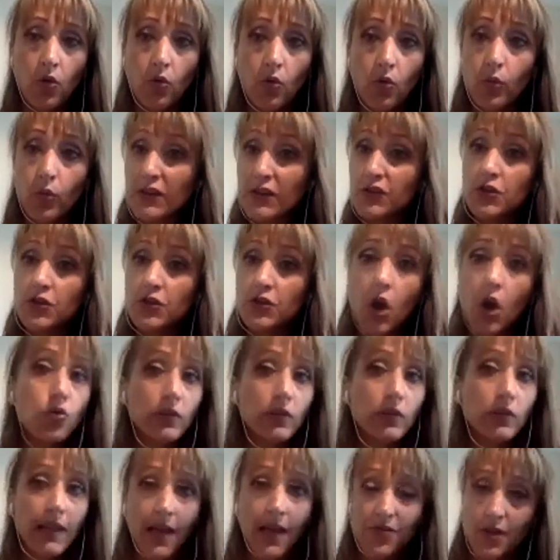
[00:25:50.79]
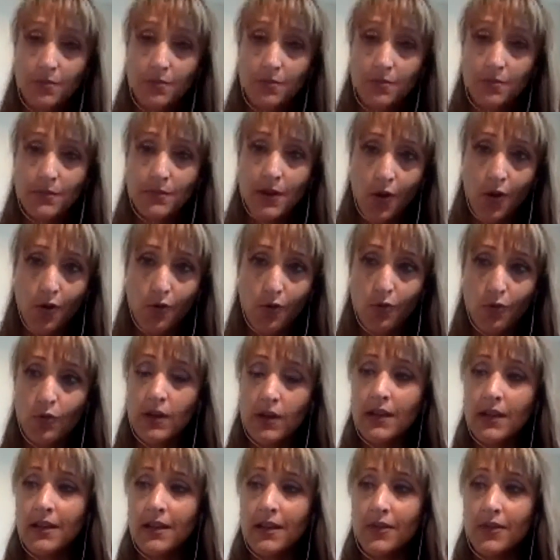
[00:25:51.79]
We don't let them know
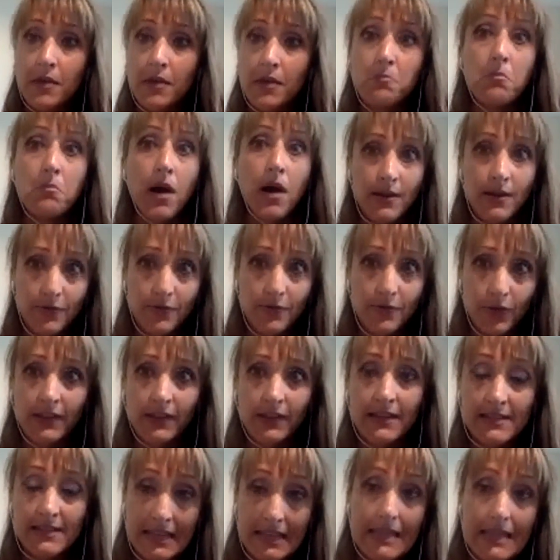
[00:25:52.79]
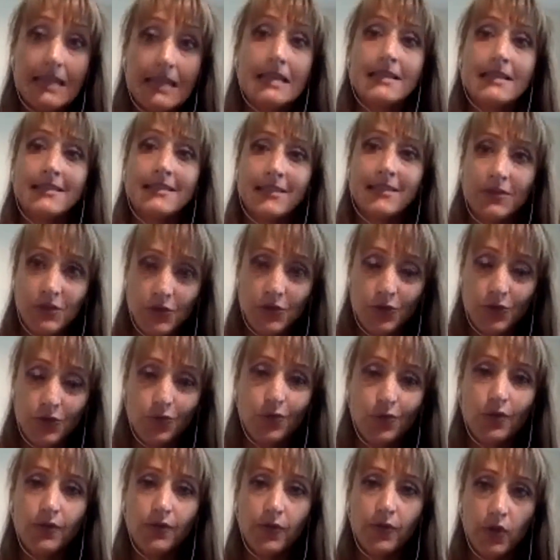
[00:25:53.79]
that mindfulness is a
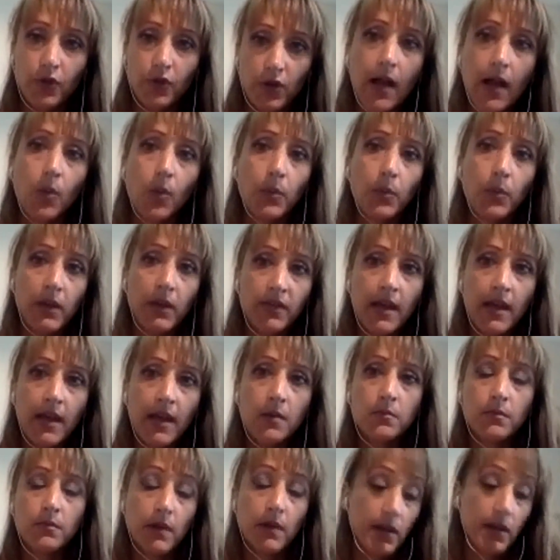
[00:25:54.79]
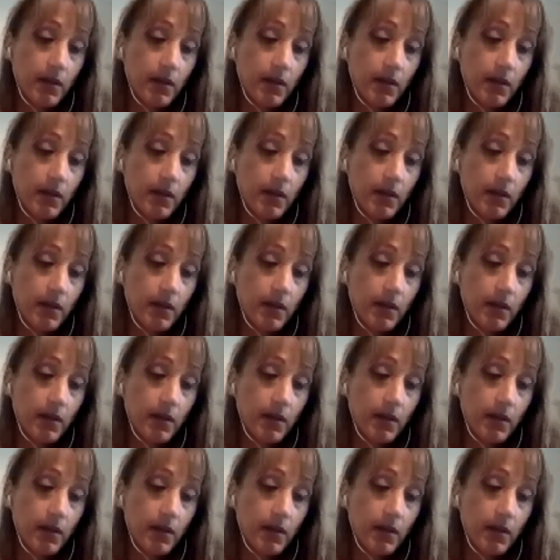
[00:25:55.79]
tool for helping them